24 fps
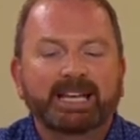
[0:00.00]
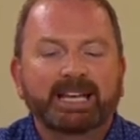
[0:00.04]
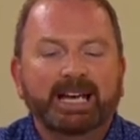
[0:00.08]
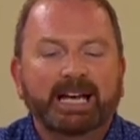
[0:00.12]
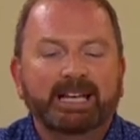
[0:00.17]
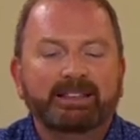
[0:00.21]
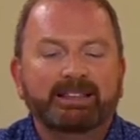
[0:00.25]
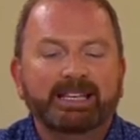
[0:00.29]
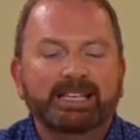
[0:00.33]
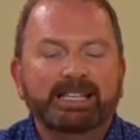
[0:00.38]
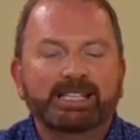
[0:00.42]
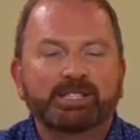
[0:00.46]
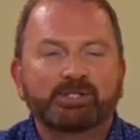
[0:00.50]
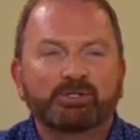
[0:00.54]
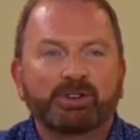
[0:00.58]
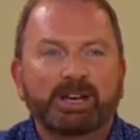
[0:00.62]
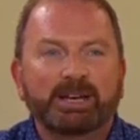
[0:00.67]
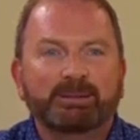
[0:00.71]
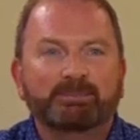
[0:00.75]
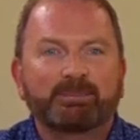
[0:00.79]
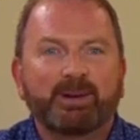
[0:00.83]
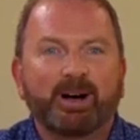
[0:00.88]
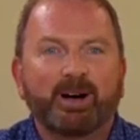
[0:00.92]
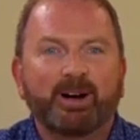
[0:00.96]
And these
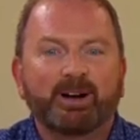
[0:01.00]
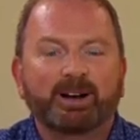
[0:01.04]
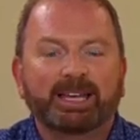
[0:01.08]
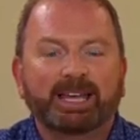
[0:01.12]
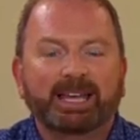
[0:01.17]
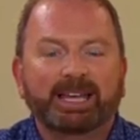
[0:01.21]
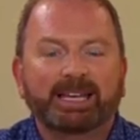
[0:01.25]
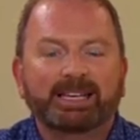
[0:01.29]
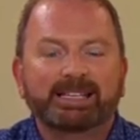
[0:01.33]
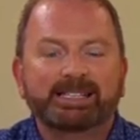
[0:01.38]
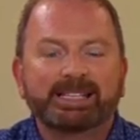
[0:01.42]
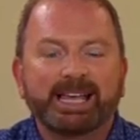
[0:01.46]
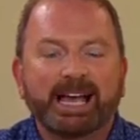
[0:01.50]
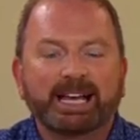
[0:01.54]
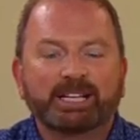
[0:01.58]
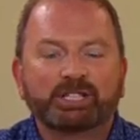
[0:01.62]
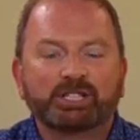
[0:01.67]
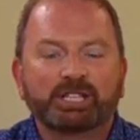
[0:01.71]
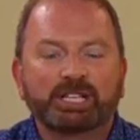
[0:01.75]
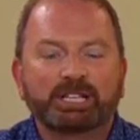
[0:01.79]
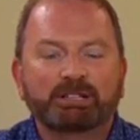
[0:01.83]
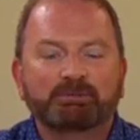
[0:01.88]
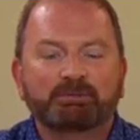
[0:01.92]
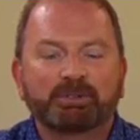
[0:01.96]
straight markings
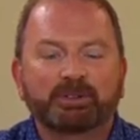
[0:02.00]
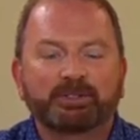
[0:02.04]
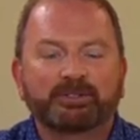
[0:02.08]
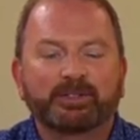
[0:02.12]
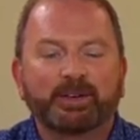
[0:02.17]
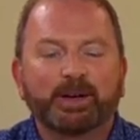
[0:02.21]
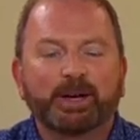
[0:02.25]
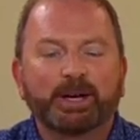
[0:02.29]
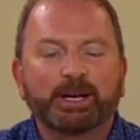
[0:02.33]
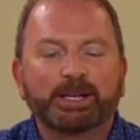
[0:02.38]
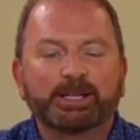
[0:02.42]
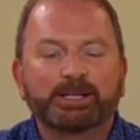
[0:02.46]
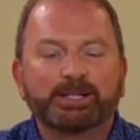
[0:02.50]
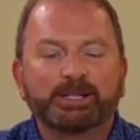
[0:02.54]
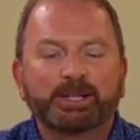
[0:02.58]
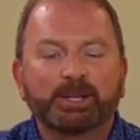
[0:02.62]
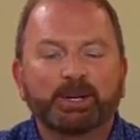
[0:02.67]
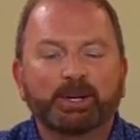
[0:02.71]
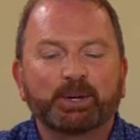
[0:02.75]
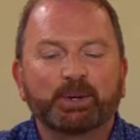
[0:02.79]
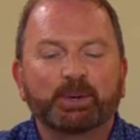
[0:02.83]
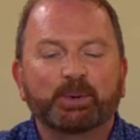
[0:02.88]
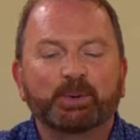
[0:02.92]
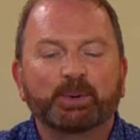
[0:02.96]
actually refer
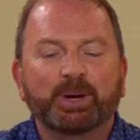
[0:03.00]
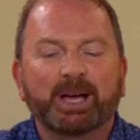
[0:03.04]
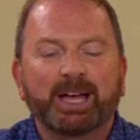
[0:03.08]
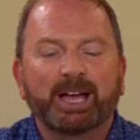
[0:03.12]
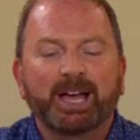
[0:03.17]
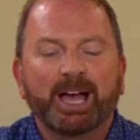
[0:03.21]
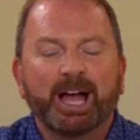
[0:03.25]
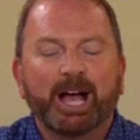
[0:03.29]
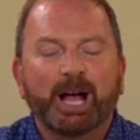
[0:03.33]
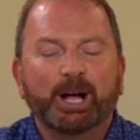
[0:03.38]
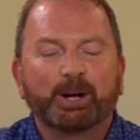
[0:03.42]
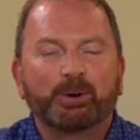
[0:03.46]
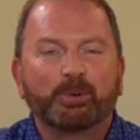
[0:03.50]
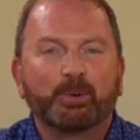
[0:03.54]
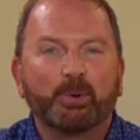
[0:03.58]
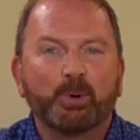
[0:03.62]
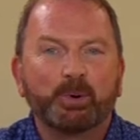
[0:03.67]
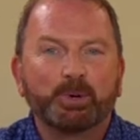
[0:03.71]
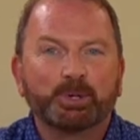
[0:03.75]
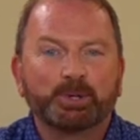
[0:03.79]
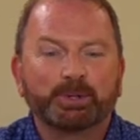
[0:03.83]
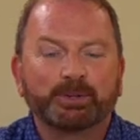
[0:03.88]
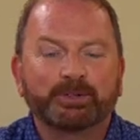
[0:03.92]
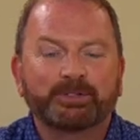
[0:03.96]
to a
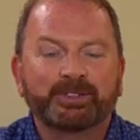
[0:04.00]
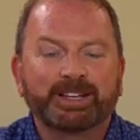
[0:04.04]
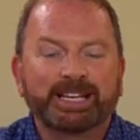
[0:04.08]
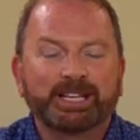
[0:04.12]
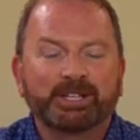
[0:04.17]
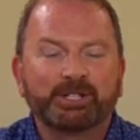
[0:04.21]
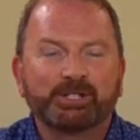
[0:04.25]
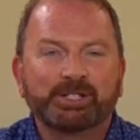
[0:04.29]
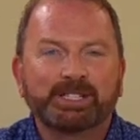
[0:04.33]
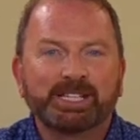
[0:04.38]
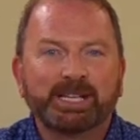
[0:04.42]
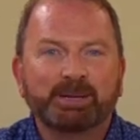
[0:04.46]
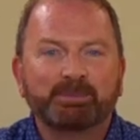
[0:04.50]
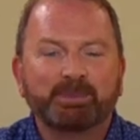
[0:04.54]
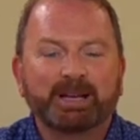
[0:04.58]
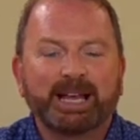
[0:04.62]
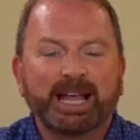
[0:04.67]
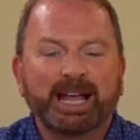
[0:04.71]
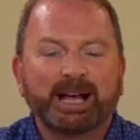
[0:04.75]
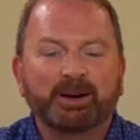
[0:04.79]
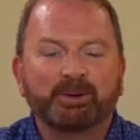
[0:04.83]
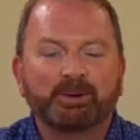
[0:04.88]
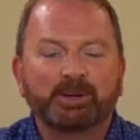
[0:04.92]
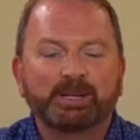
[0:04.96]
quarter of an inch seam
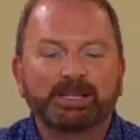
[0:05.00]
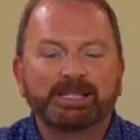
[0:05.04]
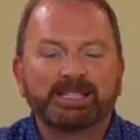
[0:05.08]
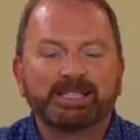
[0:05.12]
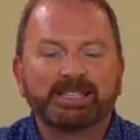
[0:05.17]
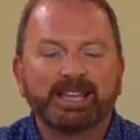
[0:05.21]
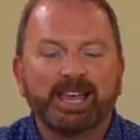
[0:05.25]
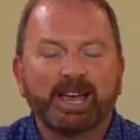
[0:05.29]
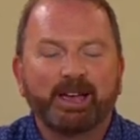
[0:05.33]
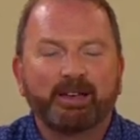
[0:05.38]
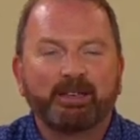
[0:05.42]
allowance,